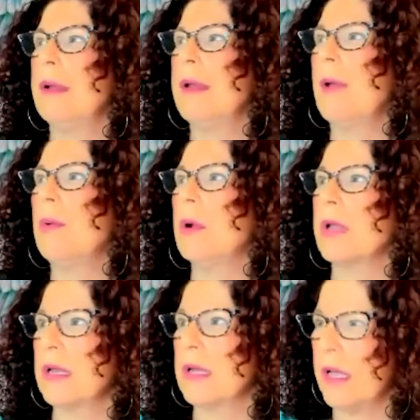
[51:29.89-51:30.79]

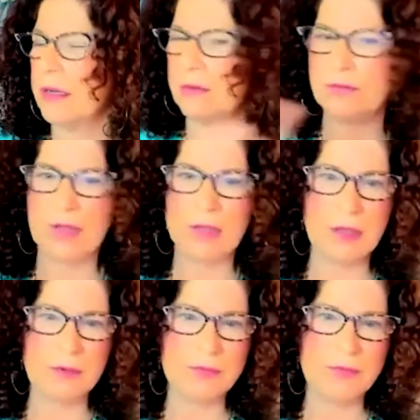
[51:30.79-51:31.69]
network and kind of i
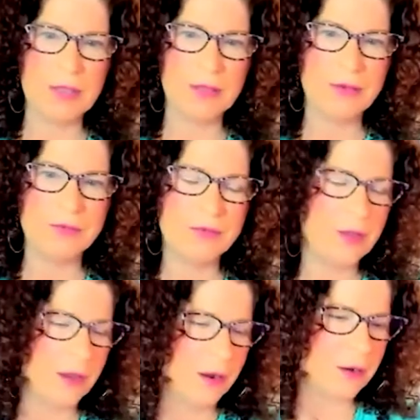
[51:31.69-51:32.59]
love i love
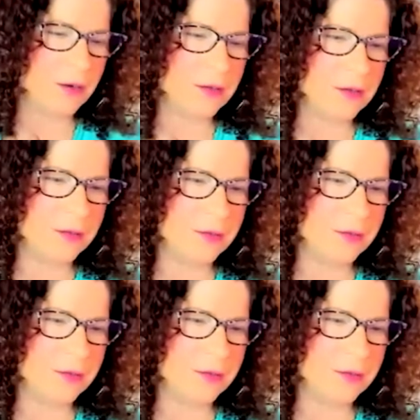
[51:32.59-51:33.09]
our